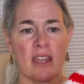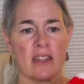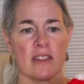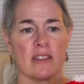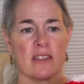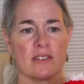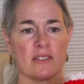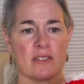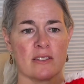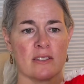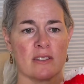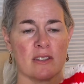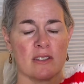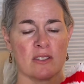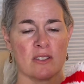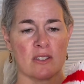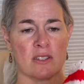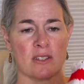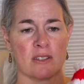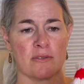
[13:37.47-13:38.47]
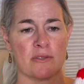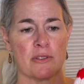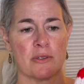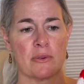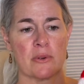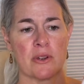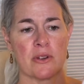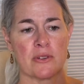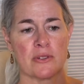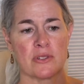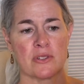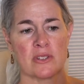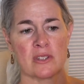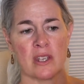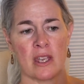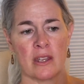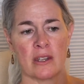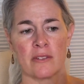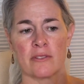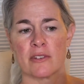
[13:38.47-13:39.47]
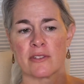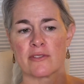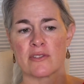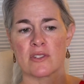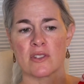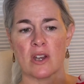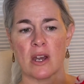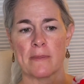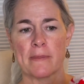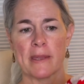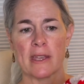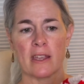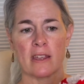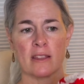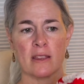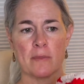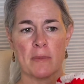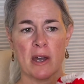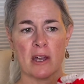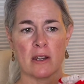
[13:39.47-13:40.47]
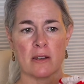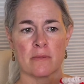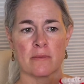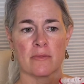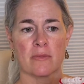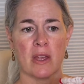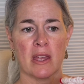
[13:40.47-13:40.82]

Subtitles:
There's just a few rows kind of striping at the bottom,